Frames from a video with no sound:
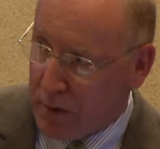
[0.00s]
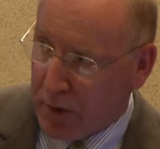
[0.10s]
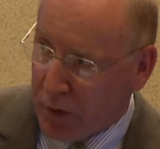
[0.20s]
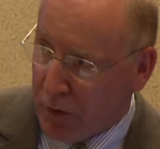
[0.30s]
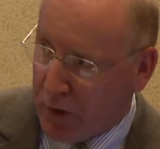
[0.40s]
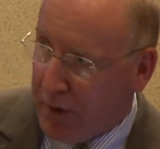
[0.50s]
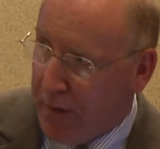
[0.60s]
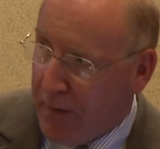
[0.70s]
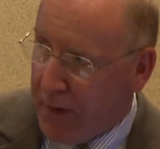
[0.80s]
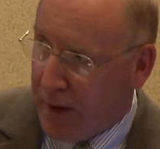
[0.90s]
really good
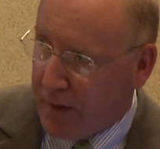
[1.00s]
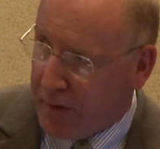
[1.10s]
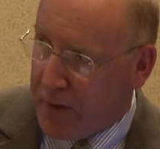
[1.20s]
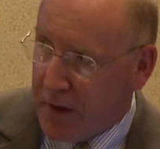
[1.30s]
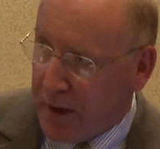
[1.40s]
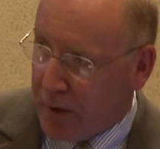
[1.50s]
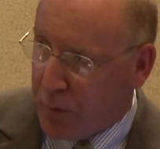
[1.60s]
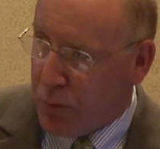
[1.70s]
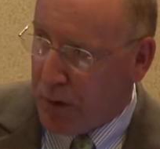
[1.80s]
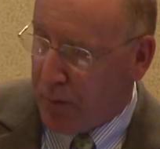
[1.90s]
and C
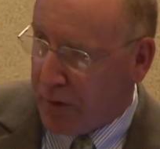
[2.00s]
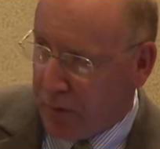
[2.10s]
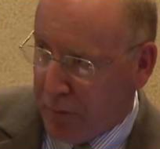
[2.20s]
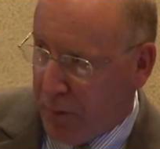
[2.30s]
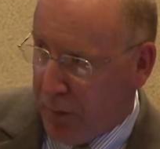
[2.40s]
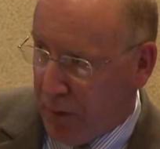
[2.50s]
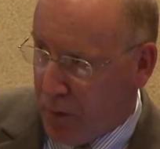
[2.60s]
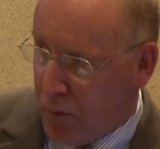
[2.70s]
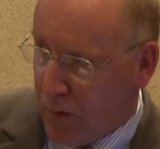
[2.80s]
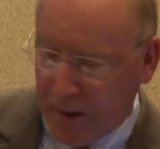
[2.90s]
is pretty much a flip of the
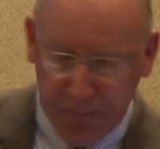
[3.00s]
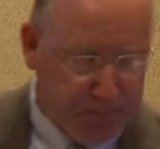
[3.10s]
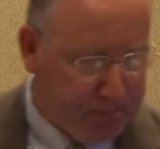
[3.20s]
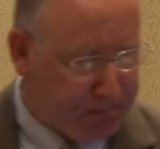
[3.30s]
coin.